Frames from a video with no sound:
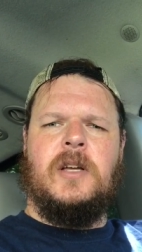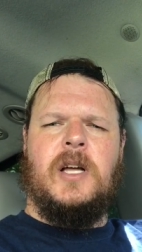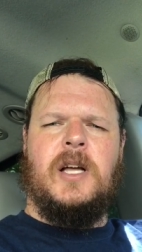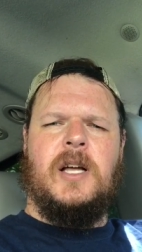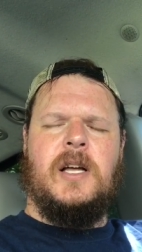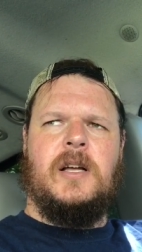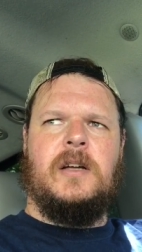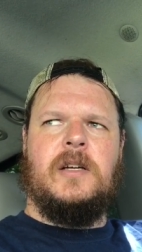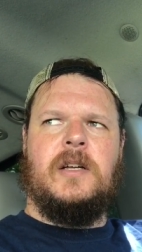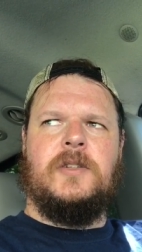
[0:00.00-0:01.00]

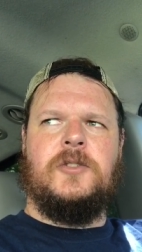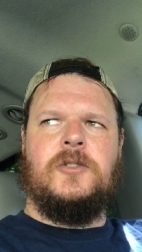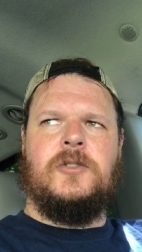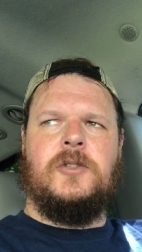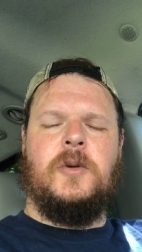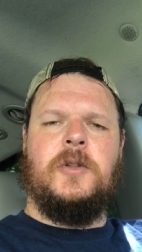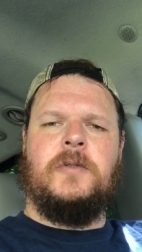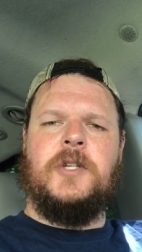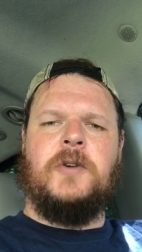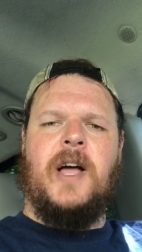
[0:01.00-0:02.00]
uh, two to
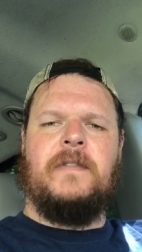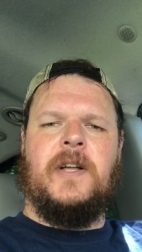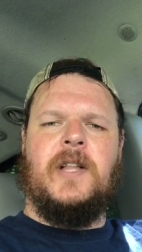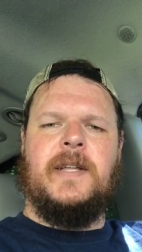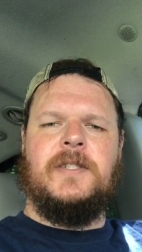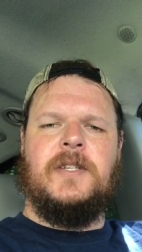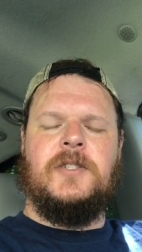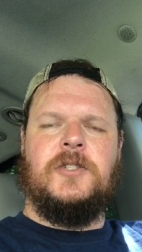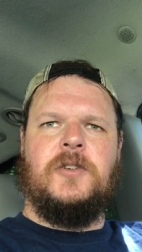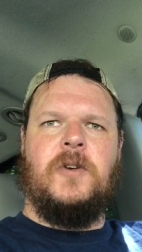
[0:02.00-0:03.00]
three traffic lights
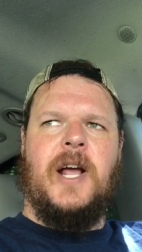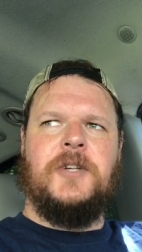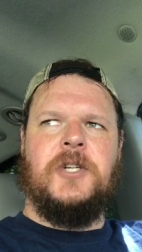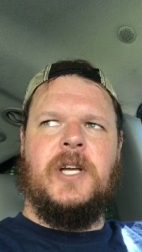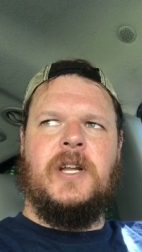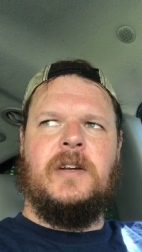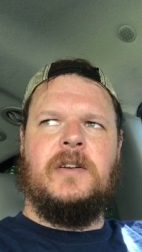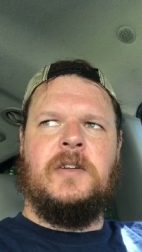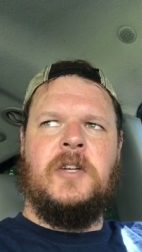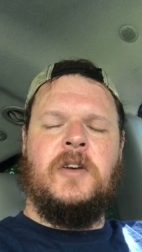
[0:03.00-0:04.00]
each
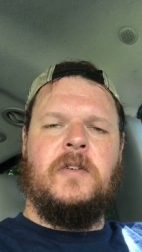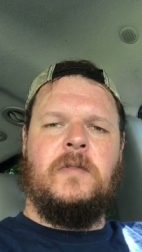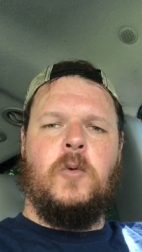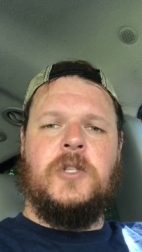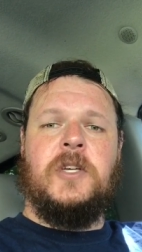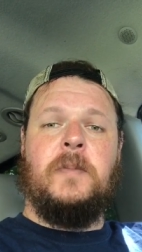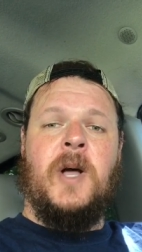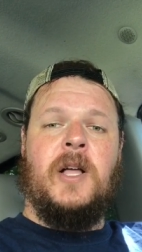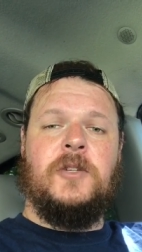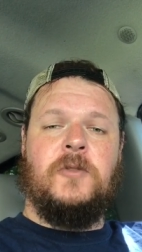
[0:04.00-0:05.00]
direction, 14
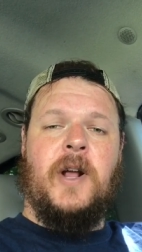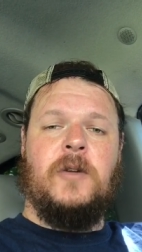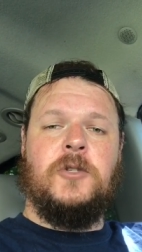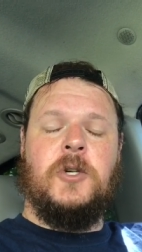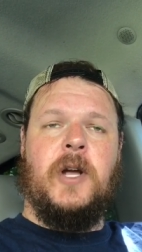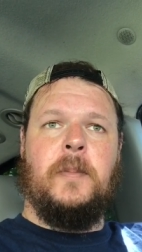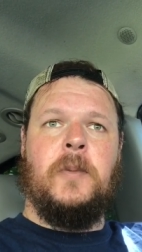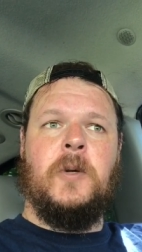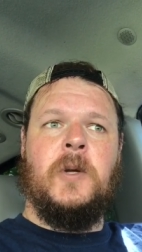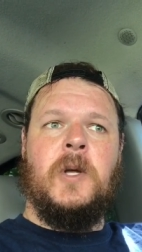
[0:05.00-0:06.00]
miles round trip,
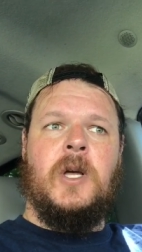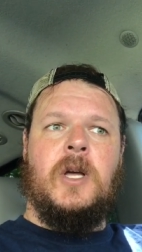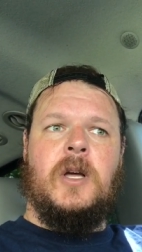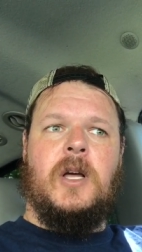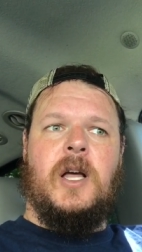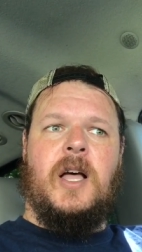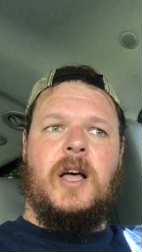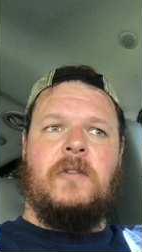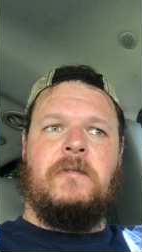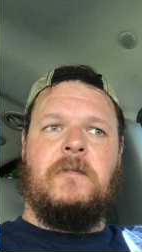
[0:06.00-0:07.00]

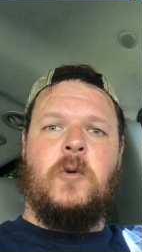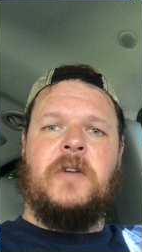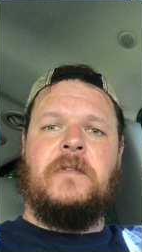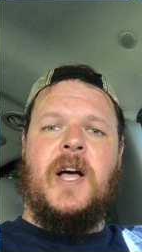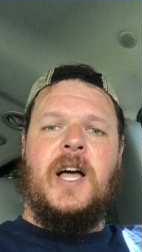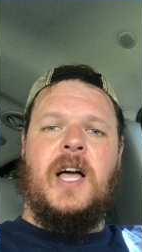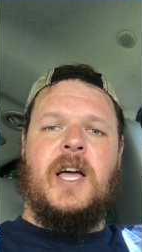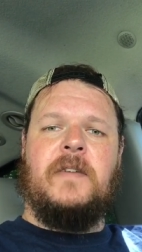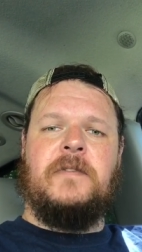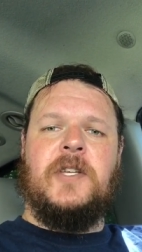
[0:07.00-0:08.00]
uh,
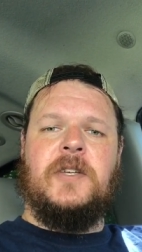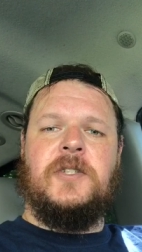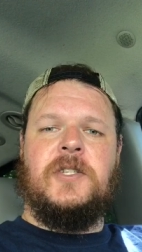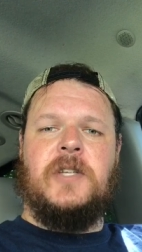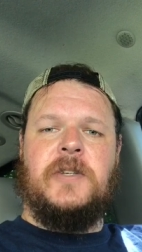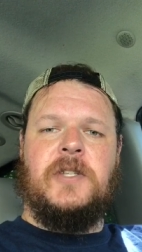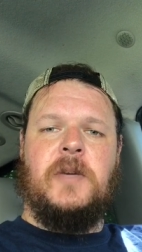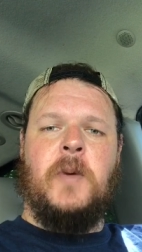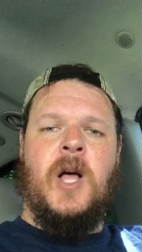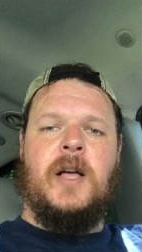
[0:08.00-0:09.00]
45 to
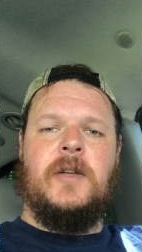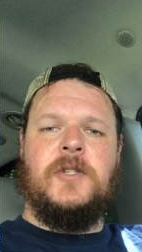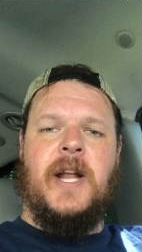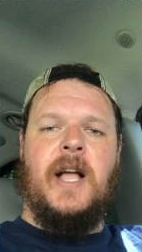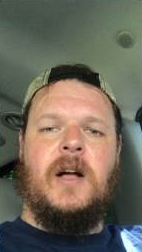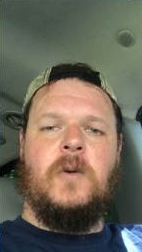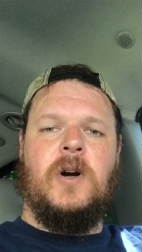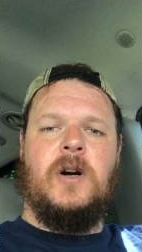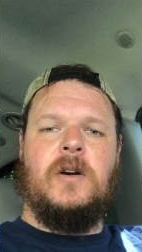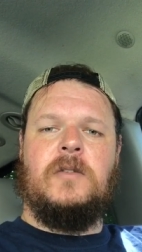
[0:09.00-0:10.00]
60 miles an
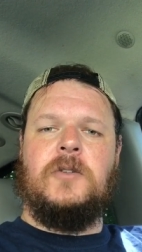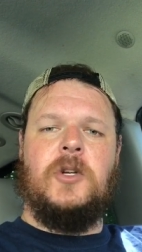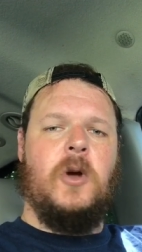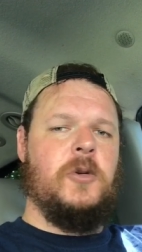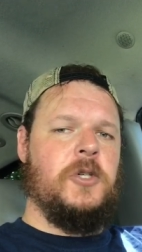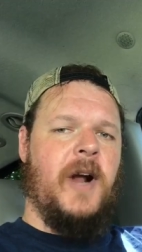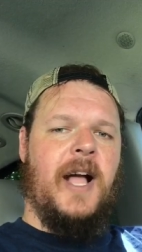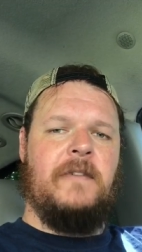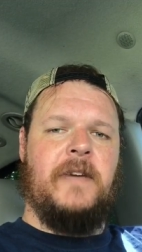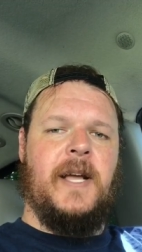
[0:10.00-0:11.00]
hour, no
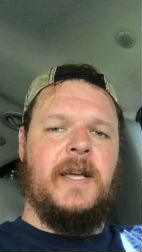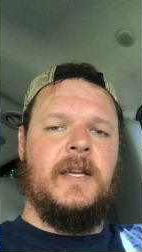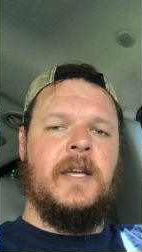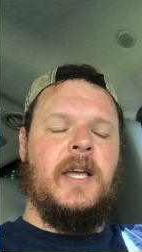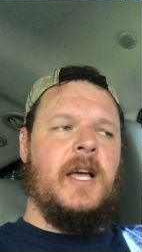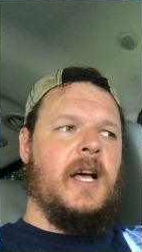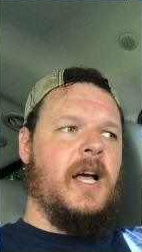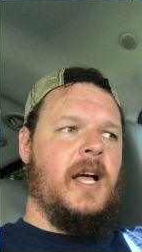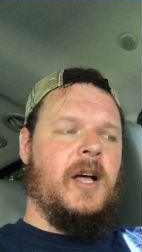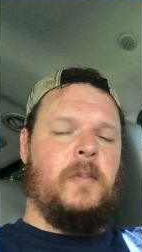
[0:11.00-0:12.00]
traffic.
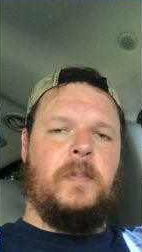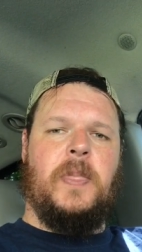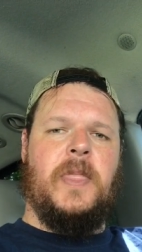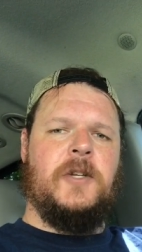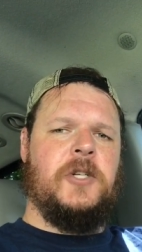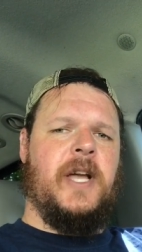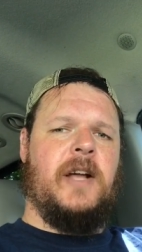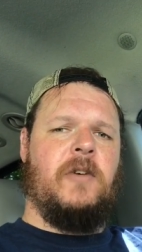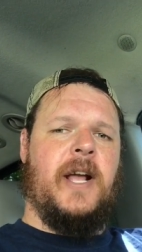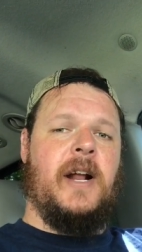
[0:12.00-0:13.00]
Um, should
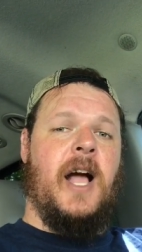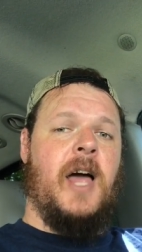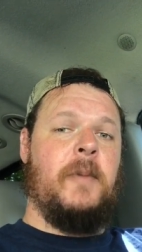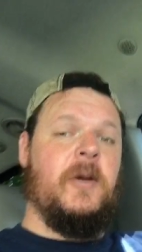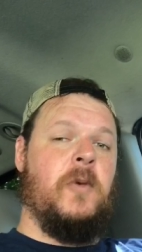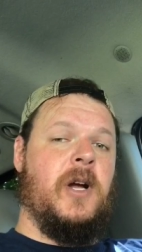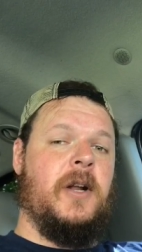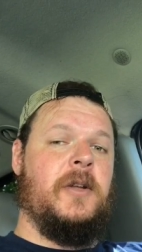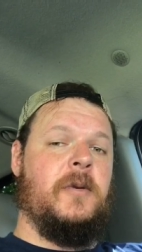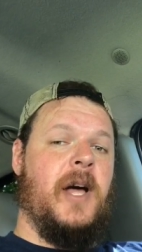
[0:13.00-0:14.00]
get great economy. What I'm
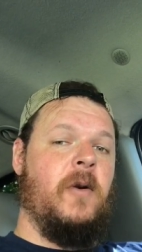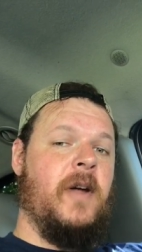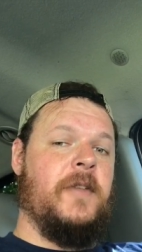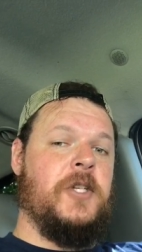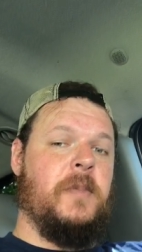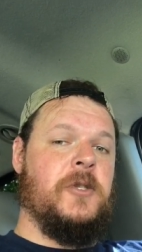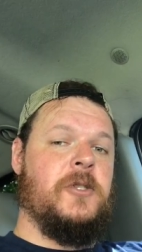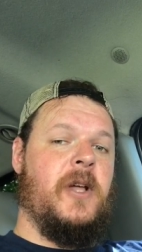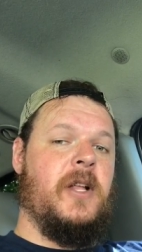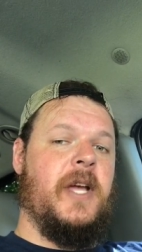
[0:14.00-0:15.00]
gonna do, I don't have the chip
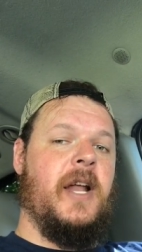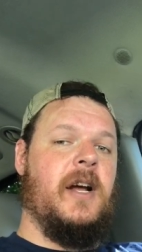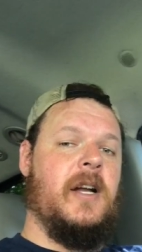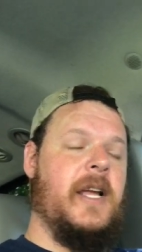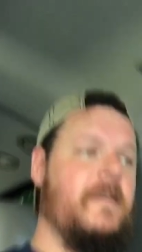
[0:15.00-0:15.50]
installed yet. I'm gonna